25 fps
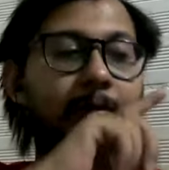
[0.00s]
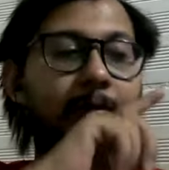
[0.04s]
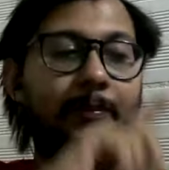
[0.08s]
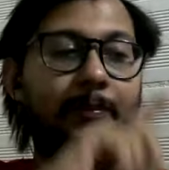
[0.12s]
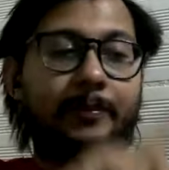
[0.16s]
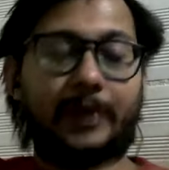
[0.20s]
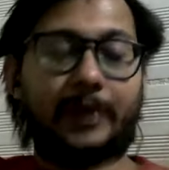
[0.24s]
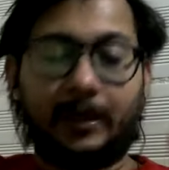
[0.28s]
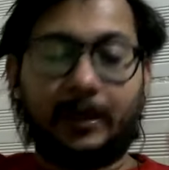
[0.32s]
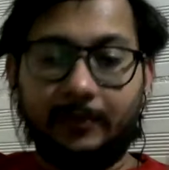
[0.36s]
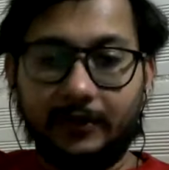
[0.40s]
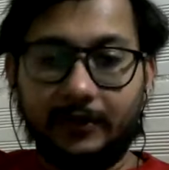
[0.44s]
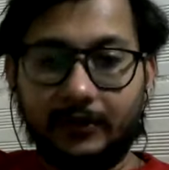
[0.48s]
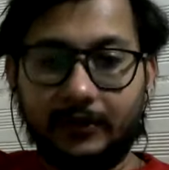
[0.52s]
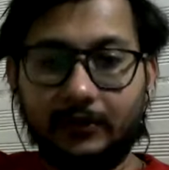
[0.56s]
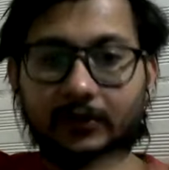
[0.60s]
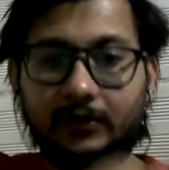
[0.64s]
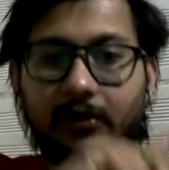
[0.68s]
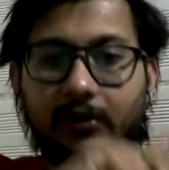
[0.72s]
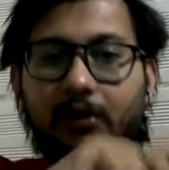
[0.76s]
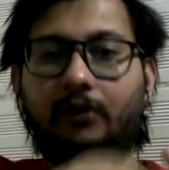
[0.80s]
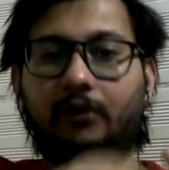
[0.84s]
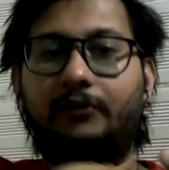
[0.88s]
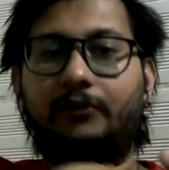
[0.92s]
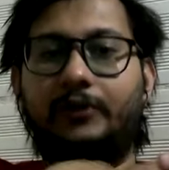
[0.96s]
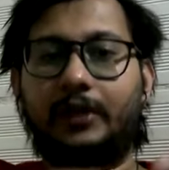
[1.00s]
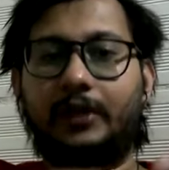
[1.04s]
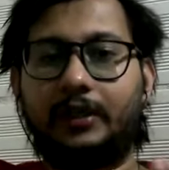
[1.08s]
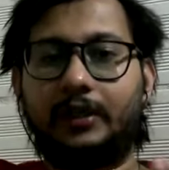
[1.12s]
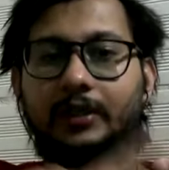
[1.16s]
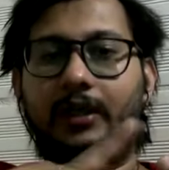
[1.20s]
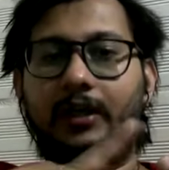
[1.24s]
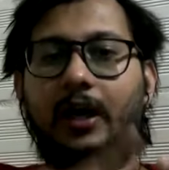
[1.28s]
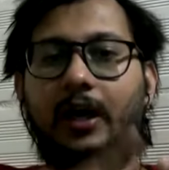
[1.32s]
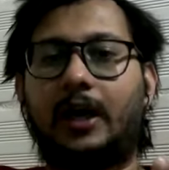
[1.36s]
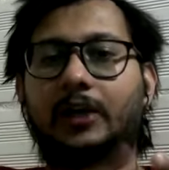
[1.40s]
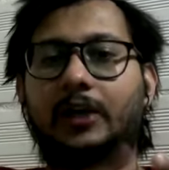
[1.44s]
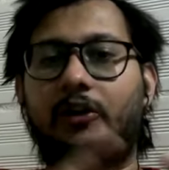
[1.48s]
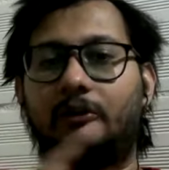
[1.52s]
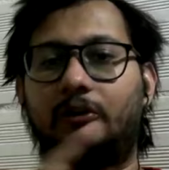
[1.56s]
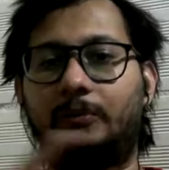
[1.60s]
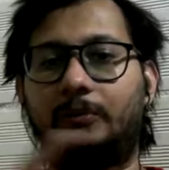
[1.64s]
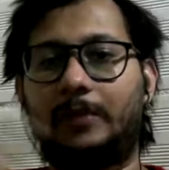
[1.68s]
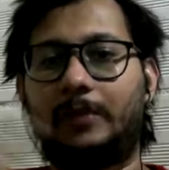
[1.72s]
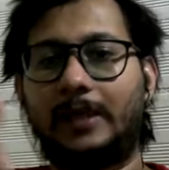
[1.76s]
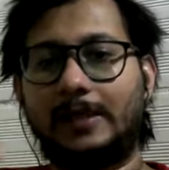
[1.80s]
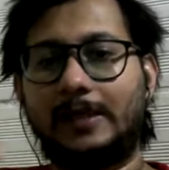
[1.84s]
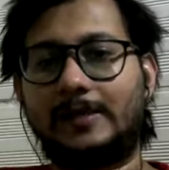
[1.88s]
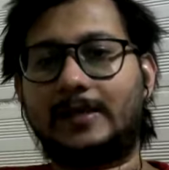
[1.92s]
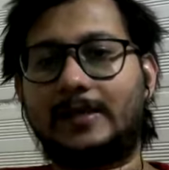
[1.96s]
the premises of the
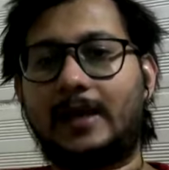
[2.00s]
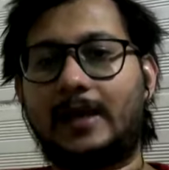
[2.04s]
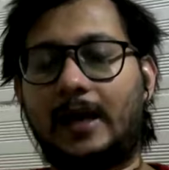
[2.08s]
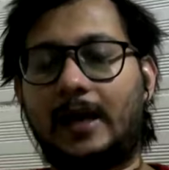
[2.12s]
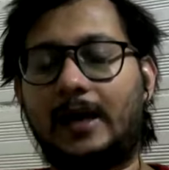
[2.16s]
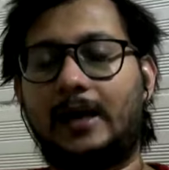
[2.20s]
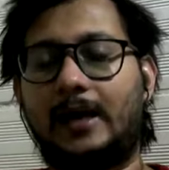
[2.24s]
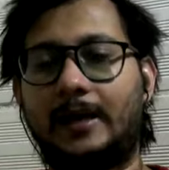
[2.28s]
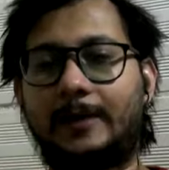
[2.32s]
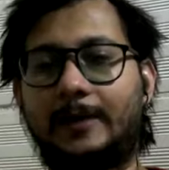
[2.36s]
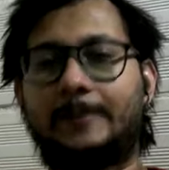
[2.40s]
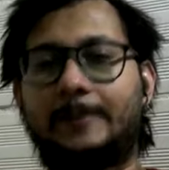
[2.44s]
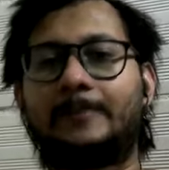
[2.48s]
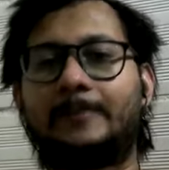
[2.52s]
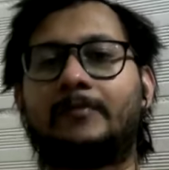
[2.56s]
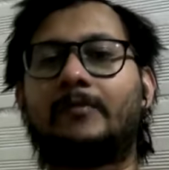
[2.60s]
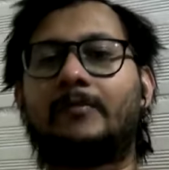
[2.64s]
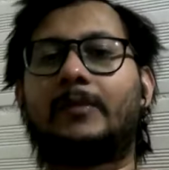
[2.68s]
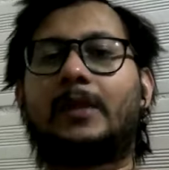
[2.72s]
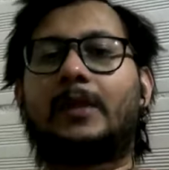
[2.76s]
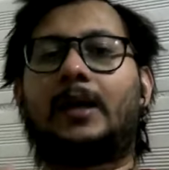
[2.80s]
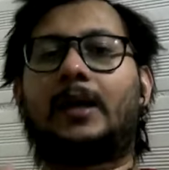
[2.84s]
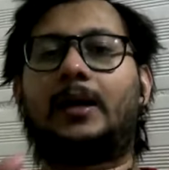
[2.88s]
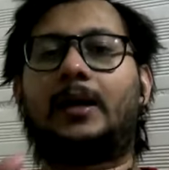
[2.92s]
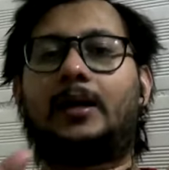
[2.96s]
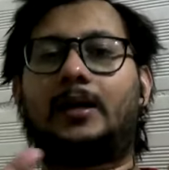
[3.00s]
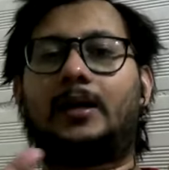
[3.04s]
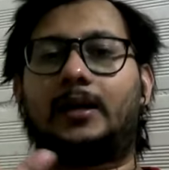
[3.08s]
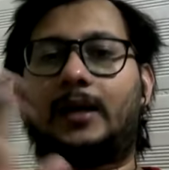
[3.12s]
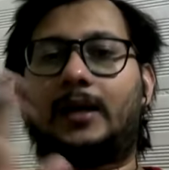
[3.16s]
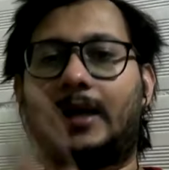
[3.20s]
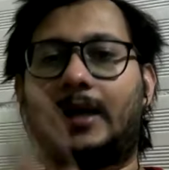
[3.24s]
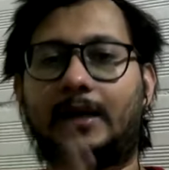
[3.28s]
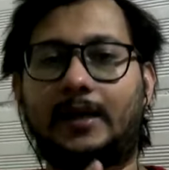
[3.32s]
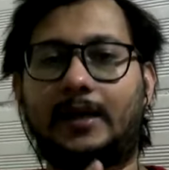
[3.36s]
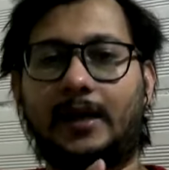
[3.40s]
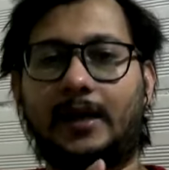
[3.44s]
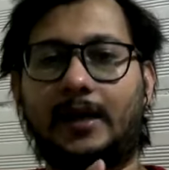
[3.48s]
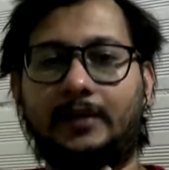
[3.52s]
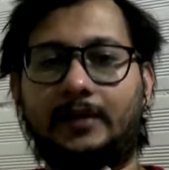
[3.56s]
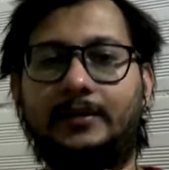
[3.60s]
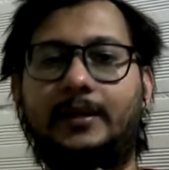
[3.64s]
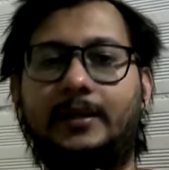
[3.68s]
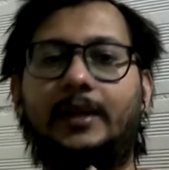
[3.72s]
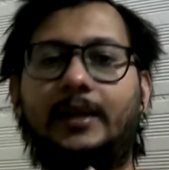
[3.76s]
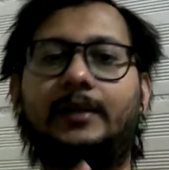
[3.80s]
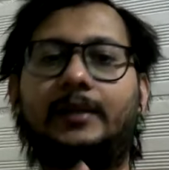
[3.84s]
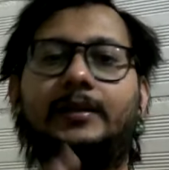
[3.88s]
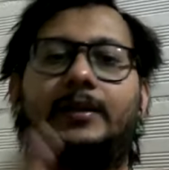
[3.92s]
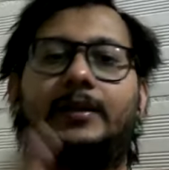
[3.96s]
arguments are correct,
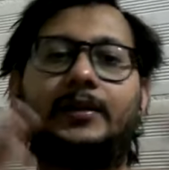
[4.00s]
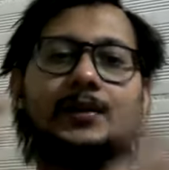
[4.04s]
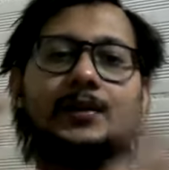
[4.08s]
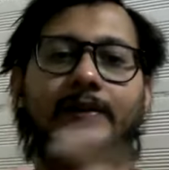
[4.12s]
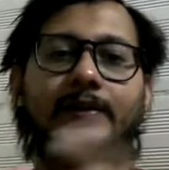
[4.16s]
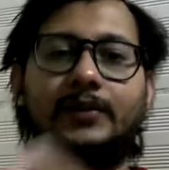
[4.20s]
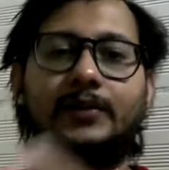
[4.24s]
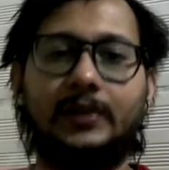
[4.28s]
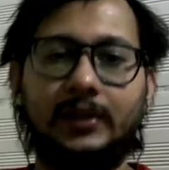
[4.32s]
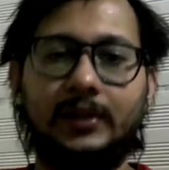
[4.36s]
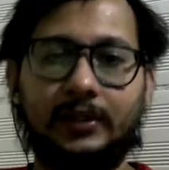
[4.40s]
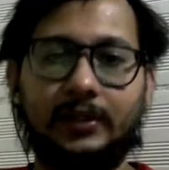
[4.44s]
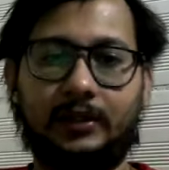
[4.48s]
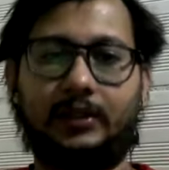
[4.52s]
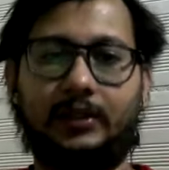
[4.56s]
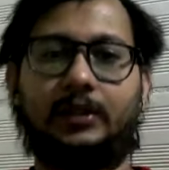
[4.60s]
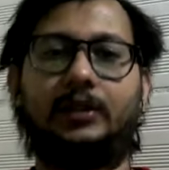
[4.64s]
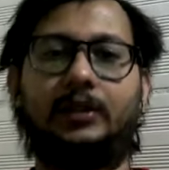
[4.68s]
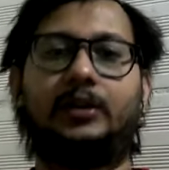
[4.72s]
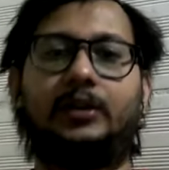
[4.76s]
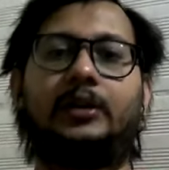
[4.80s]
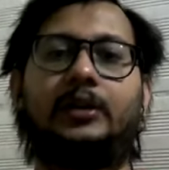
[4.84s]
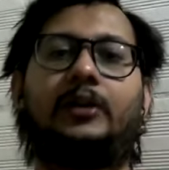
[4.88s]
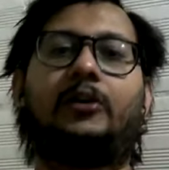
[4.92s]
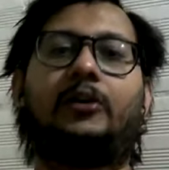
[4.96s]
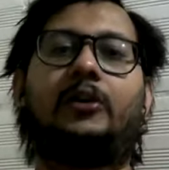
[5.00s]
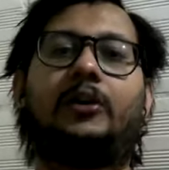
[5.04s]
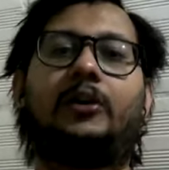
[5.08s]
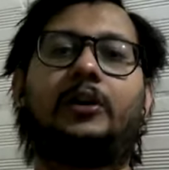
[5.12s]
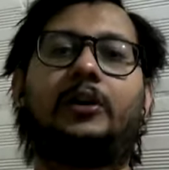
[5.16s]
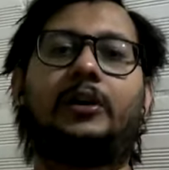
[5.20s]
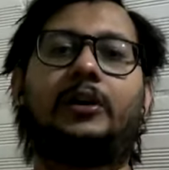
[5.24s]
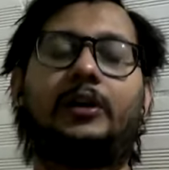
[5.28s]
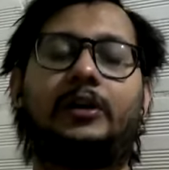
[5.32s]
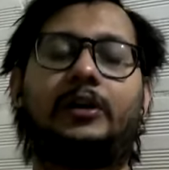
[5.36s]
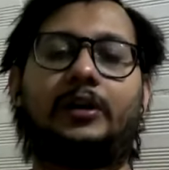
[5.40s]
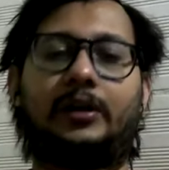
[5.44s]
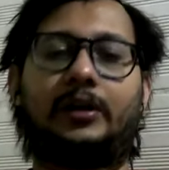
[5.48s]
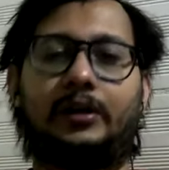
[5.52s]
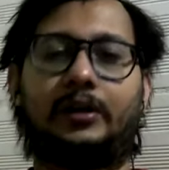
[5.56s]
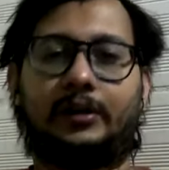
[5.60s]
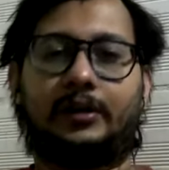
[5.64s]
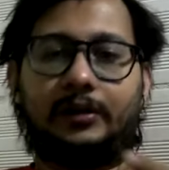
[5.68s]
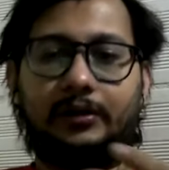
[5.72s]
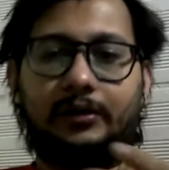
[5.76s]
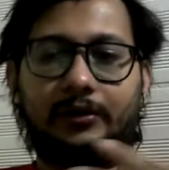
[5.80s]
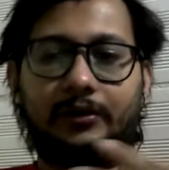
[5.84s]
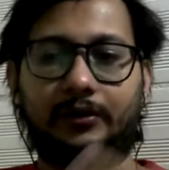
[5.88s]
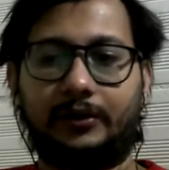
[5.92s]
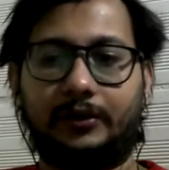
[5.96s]
then the result, or
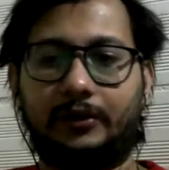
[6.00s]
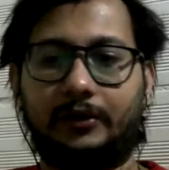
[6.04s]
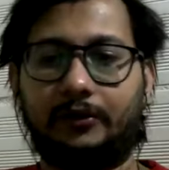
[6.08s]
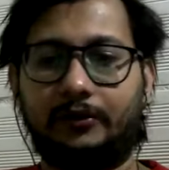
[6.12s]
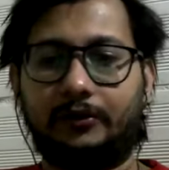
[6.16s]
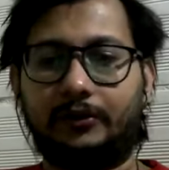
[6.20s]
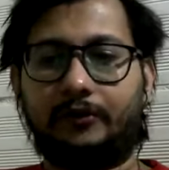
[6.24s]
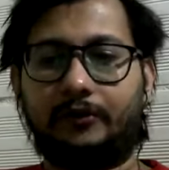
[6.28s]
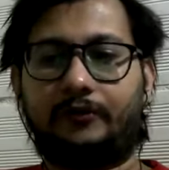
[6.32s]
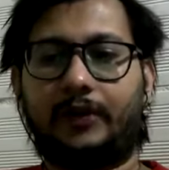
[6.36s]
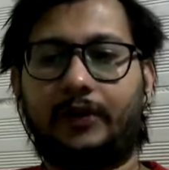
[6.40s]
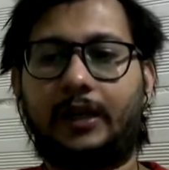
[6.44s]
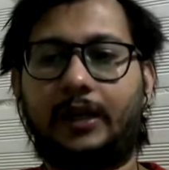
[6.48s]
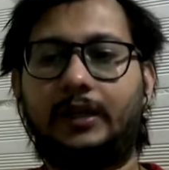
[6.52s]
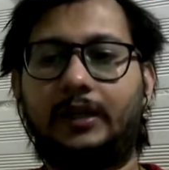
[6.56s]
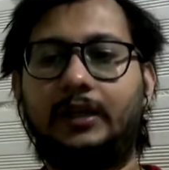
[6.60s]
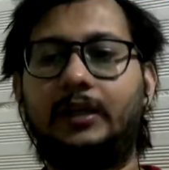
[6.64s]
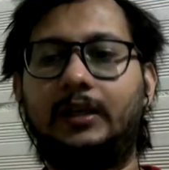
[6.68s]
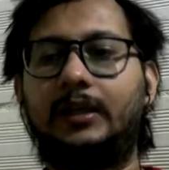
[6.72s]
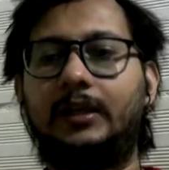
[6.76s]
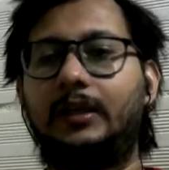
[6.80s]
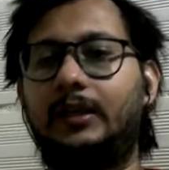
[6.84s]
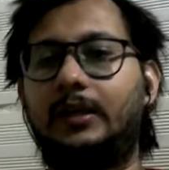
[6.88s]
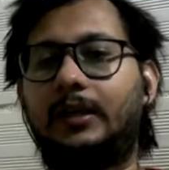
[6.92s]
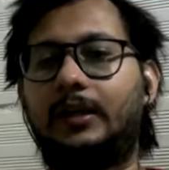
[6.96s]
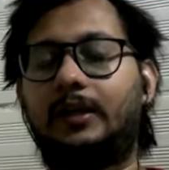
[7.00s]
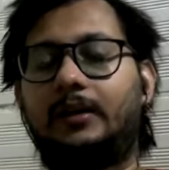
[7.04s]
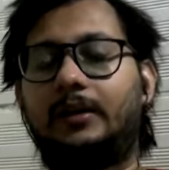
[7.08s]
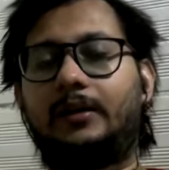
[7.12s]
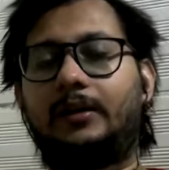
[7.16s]
the final